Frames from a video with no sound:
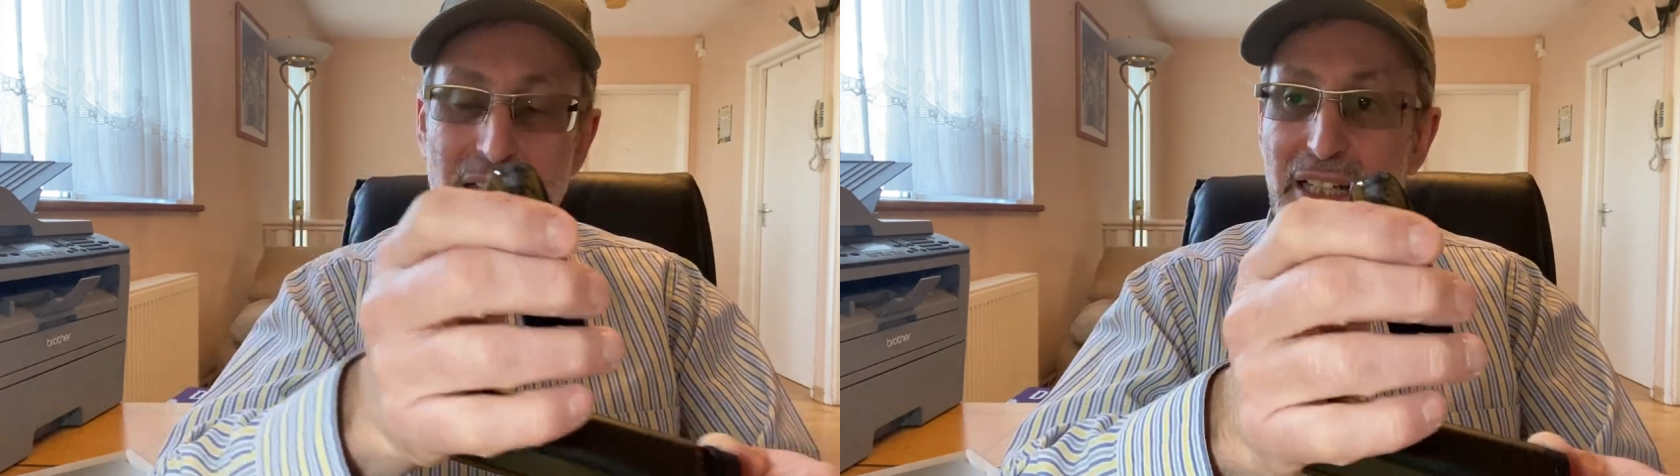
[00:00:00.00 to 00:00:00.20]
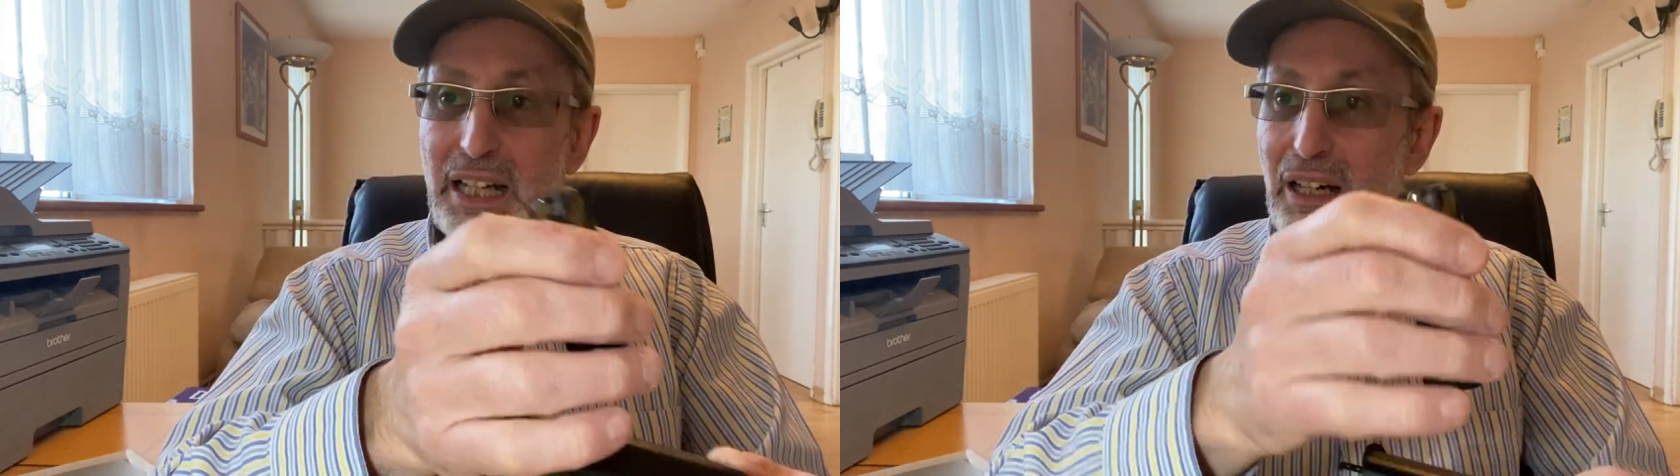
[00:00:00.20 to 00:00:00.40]

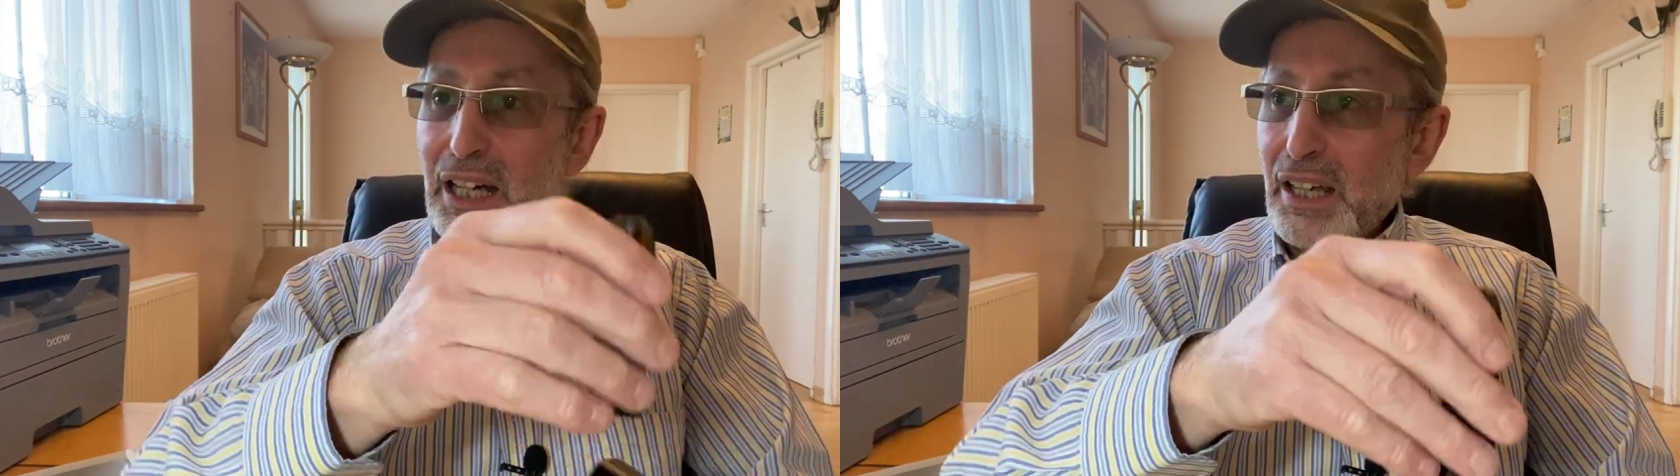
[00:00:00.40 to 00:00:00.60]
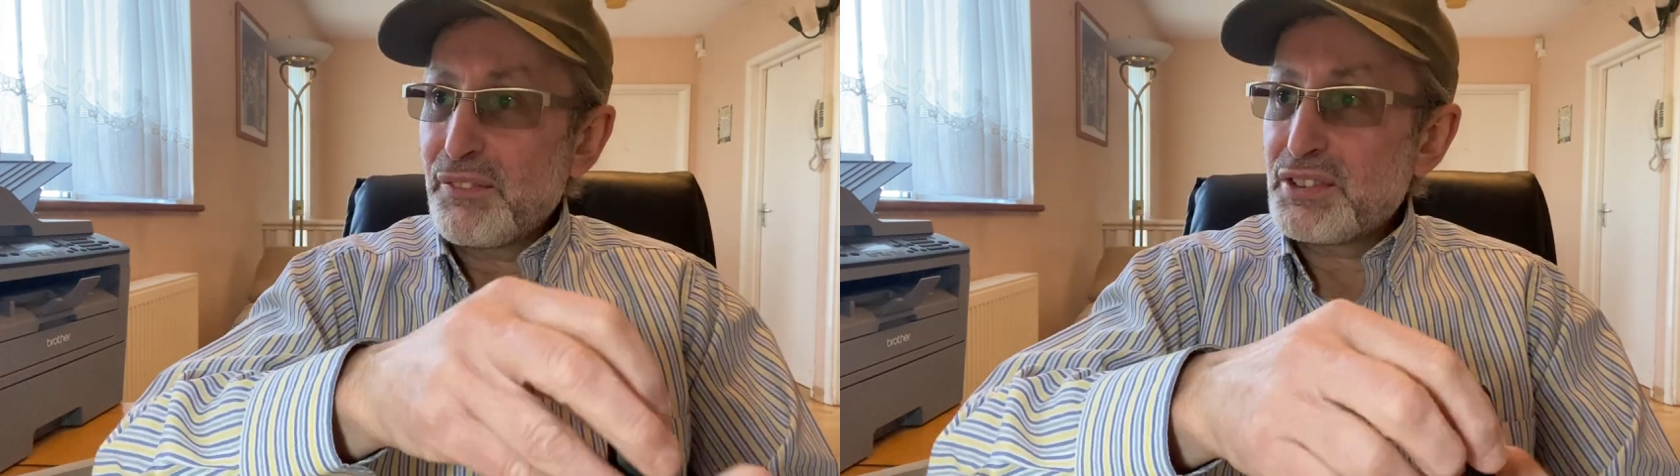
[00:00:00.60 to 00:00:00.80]
Now, I
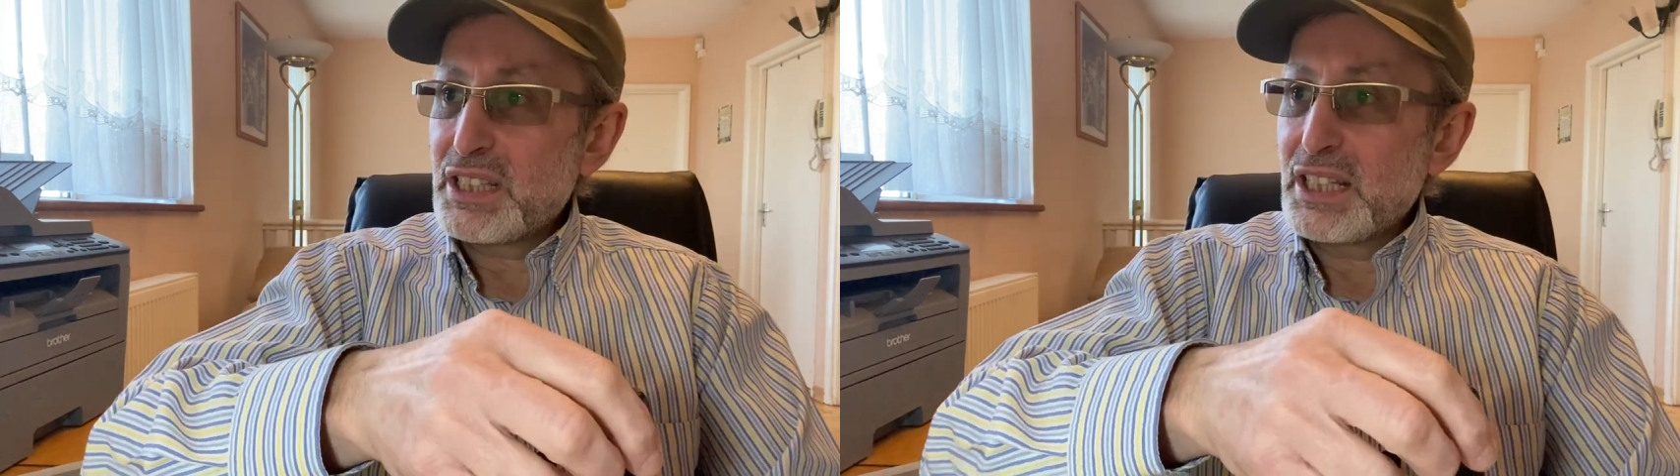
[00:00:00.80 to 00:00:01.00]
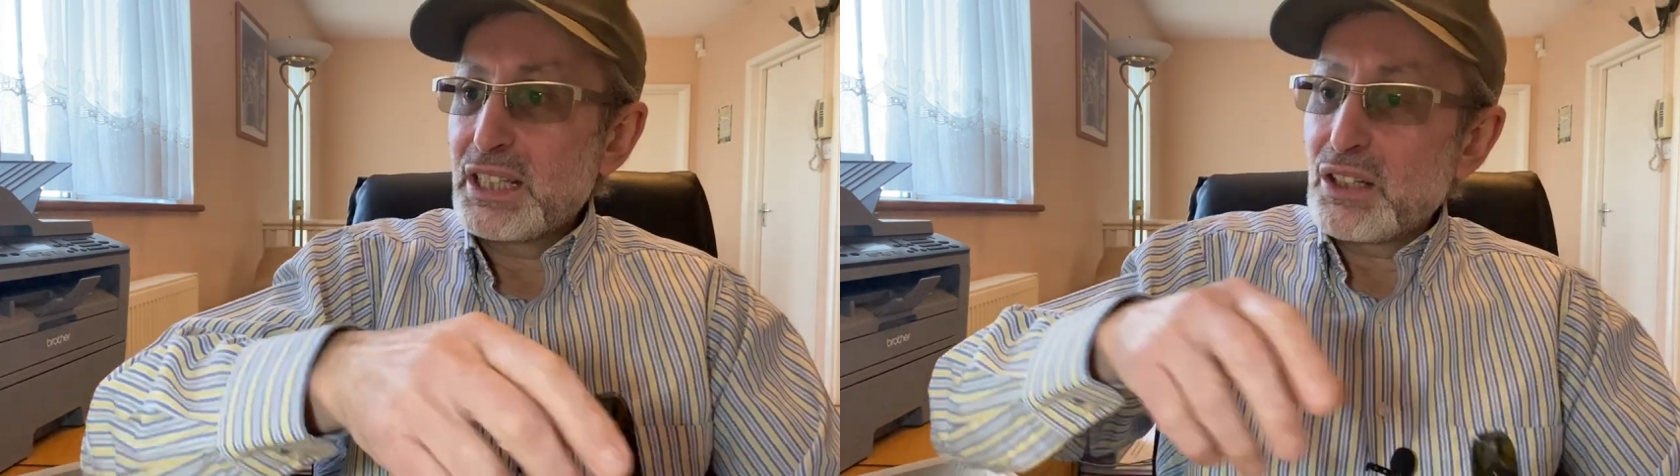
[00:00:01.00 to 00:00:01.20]
have
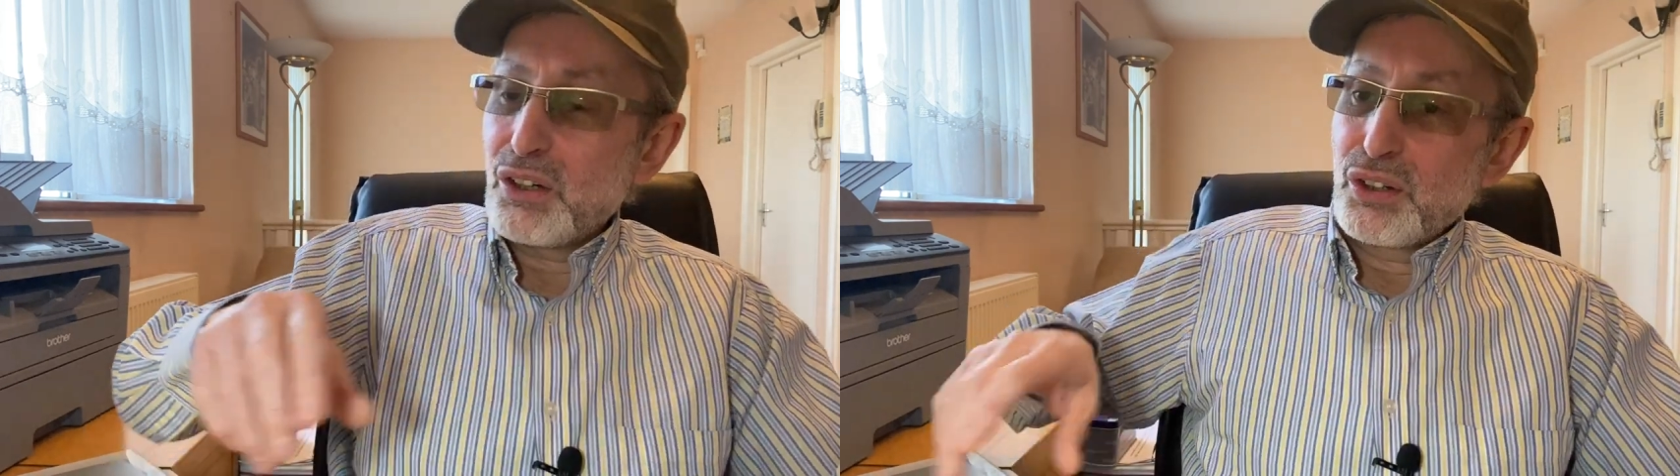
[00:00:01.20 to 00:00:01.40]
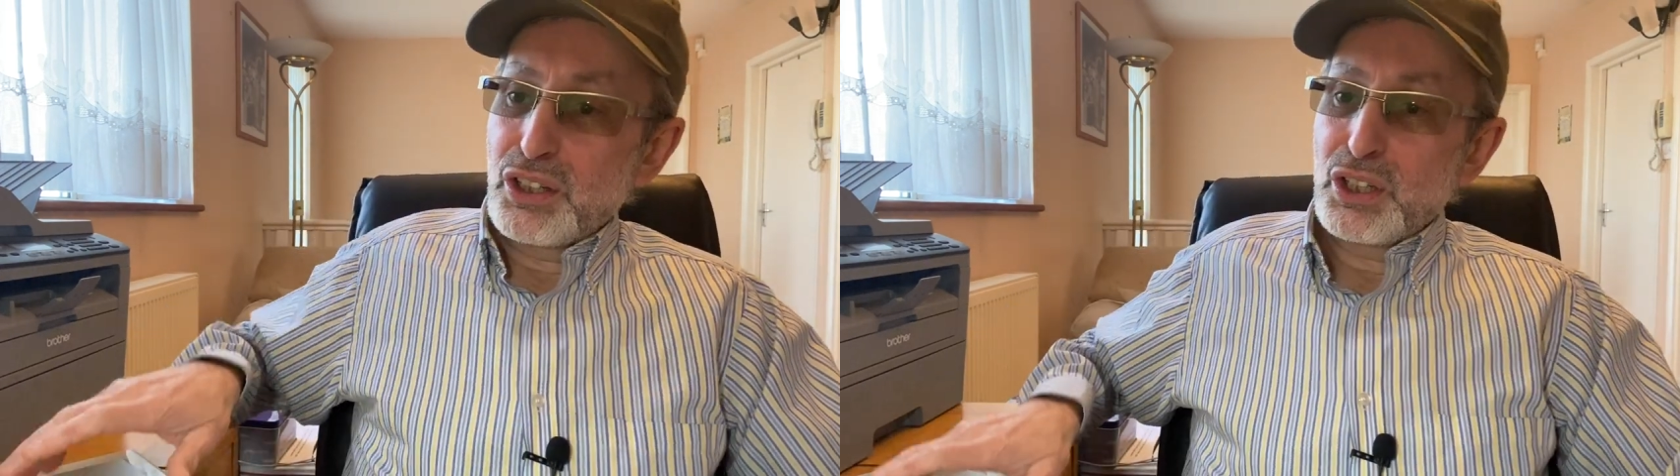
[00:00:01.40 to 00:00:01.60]
seen on